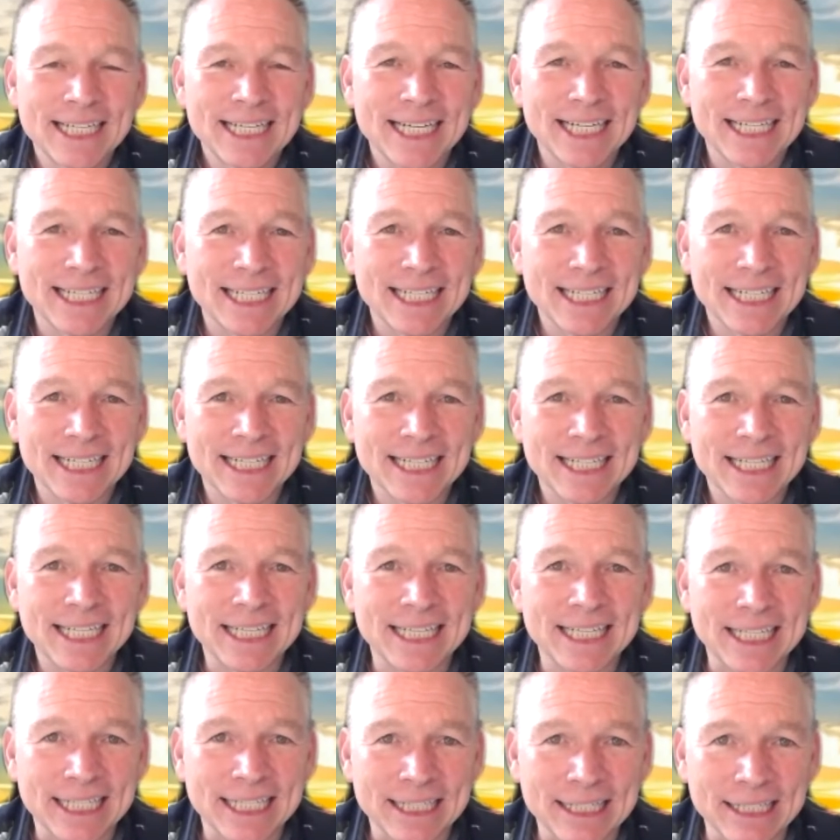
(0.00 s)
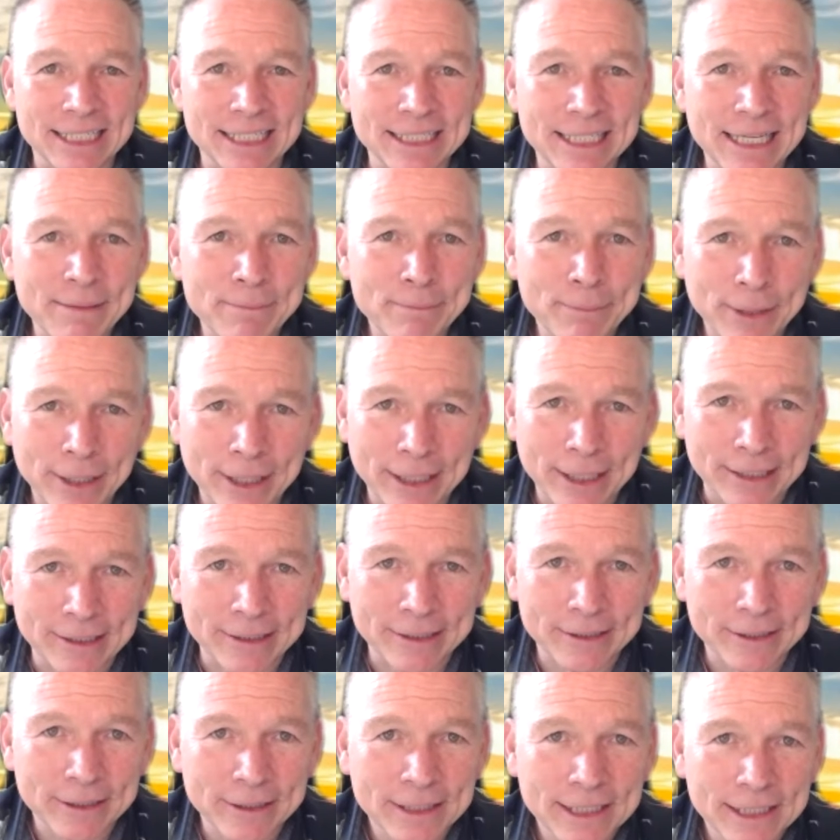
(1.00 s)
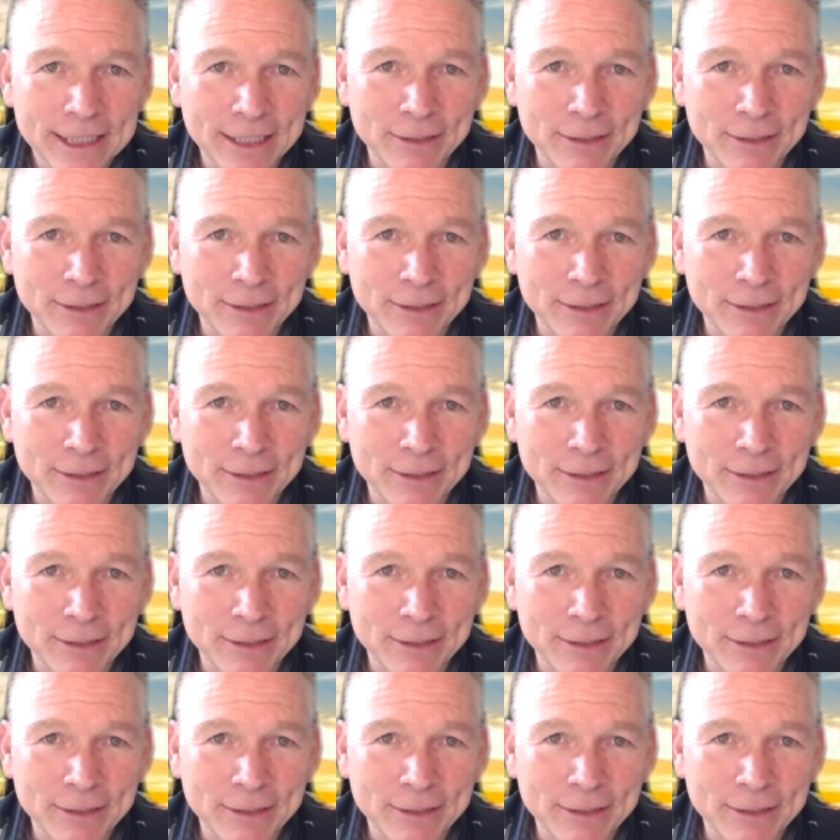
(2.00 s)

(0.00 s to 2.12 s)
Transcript: uh, in the Inland Empire